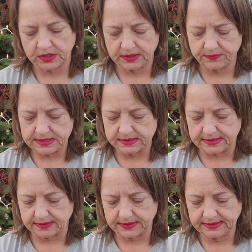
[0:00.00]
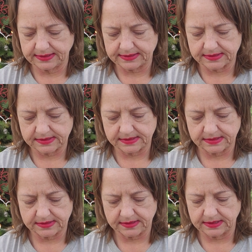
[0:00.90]
Let me see. I think I had
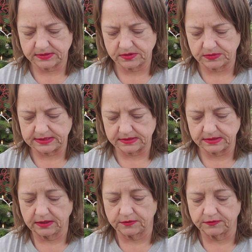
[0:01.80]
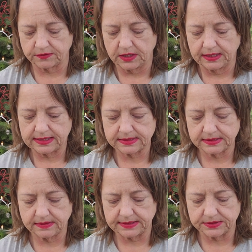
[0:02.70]
sent that to myself. I
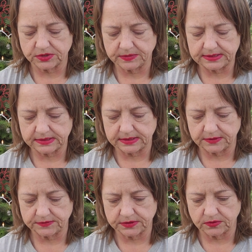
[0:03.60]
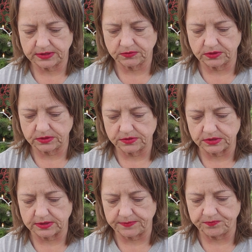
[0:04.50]
send things to myself so I won't lose
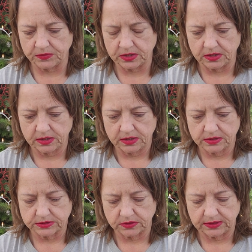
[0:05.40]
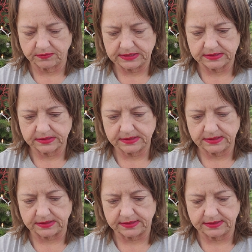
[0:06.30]
them. So let me
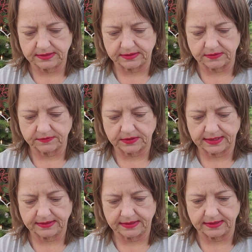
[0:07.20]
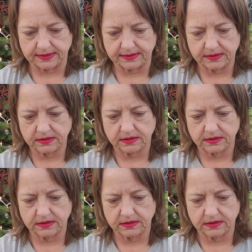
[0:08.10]
see if I can.